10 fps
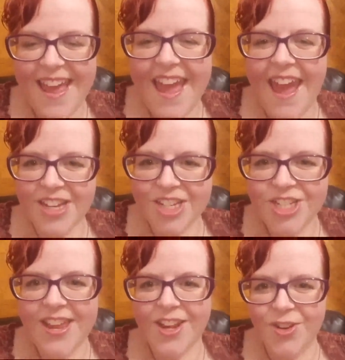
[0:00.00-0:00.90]

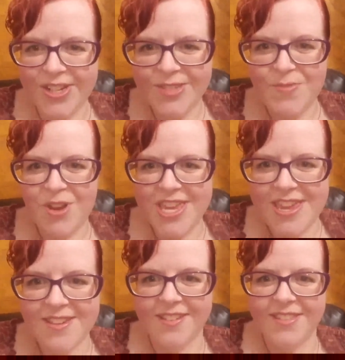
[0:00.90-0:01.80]
Hashtag Grease
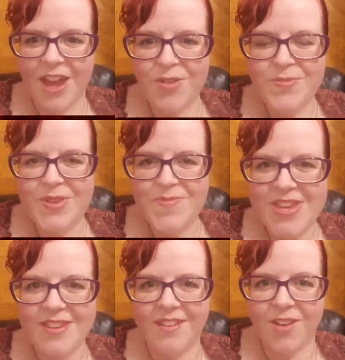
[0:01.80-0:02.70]
Monkey. That would be
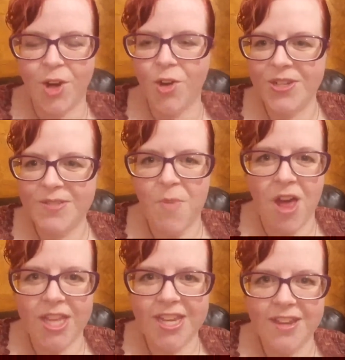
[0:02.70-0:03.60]
me. Or Grease
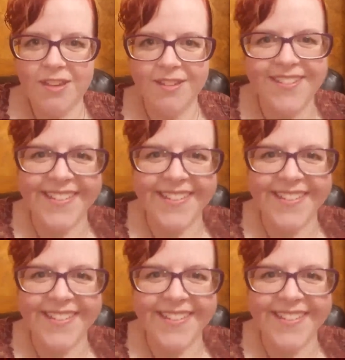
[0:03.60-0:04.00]
Molly.